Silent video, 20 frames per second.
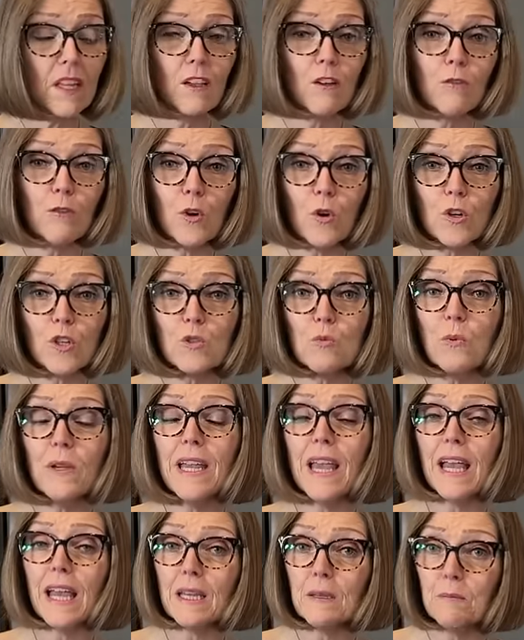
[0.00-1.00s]
Of course,
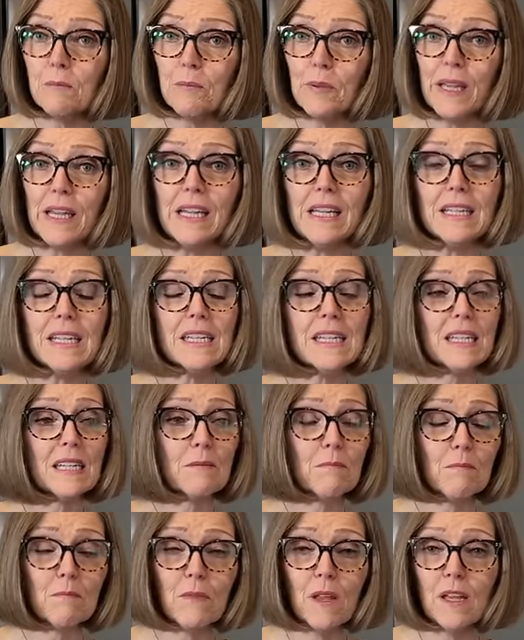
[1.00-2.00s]
we add beans
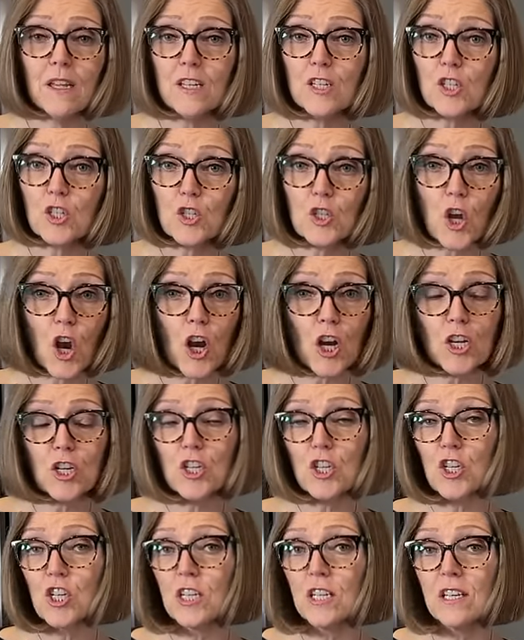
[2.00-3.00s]
and
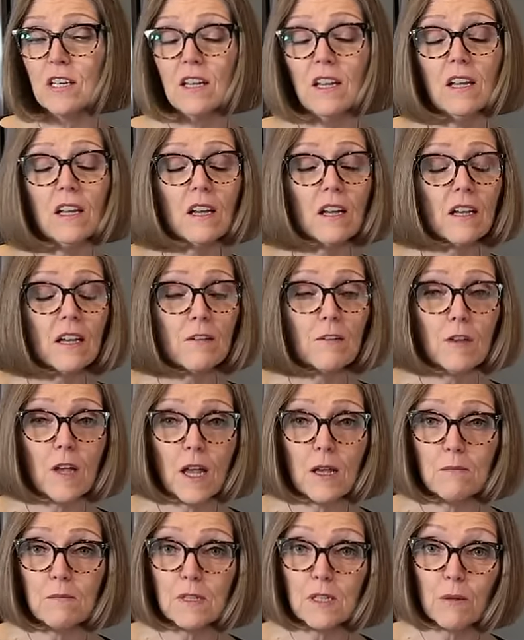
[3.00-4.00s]
starch and
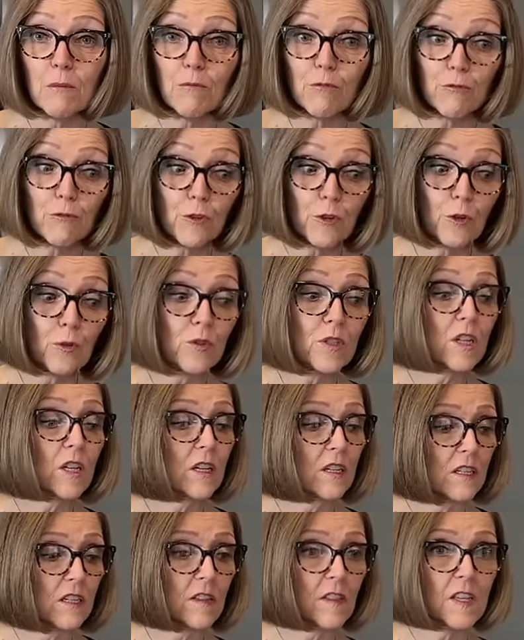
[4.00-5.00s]
some fruit
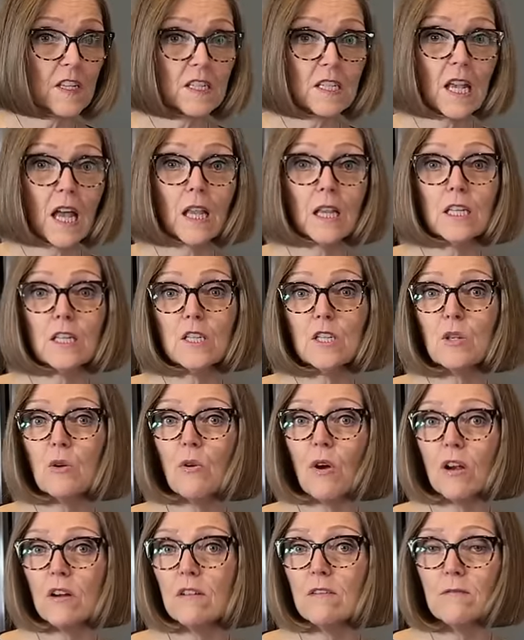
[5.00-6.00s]
to the salad, so
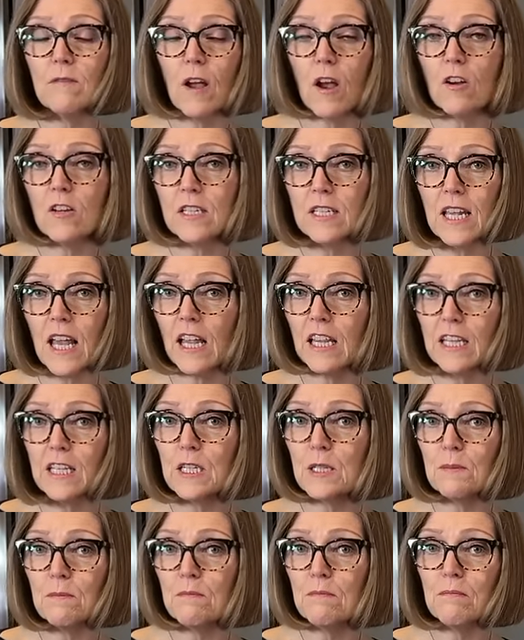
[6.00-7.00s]
our
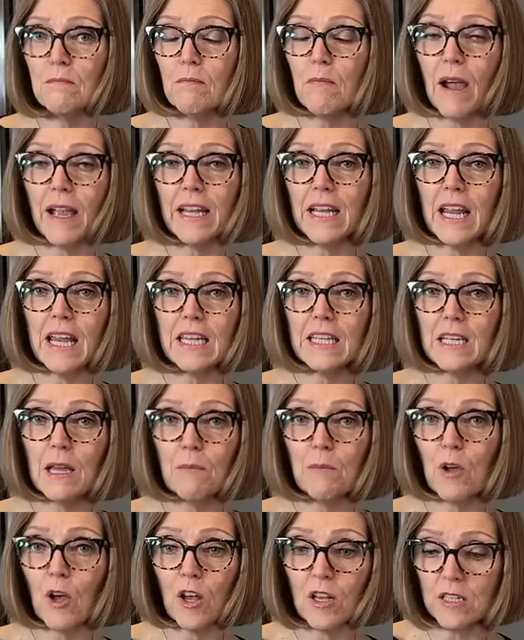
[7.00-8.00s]
salads might end
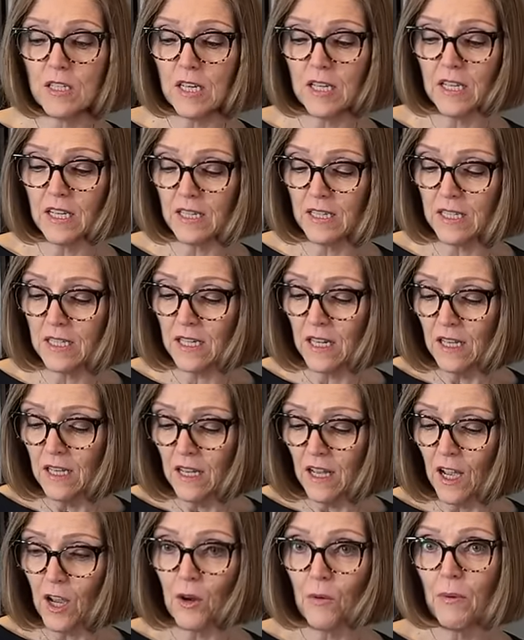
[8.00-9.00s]
up costing us
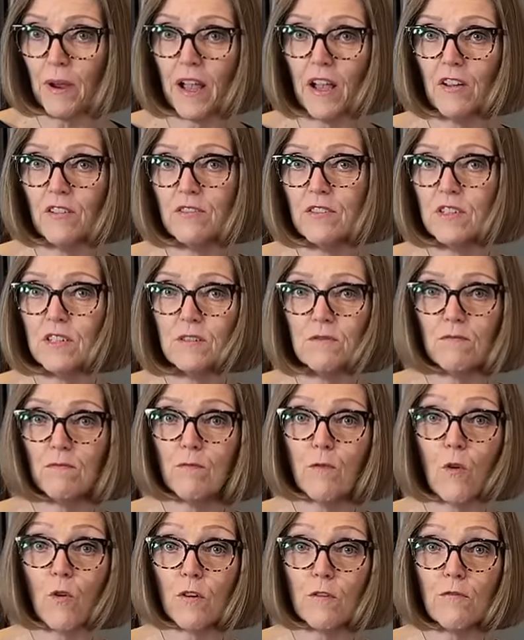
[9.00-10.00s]
around
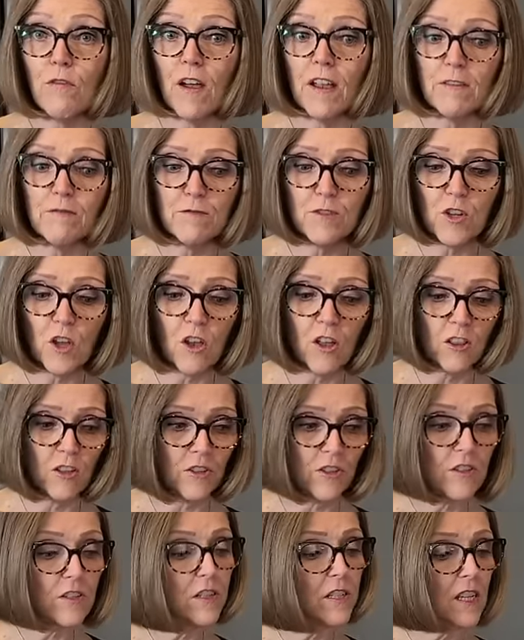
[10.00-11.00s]
$4 or
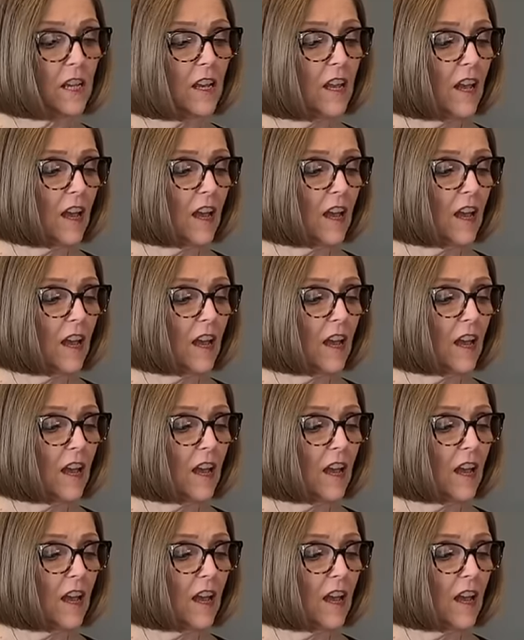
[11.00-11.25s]
$5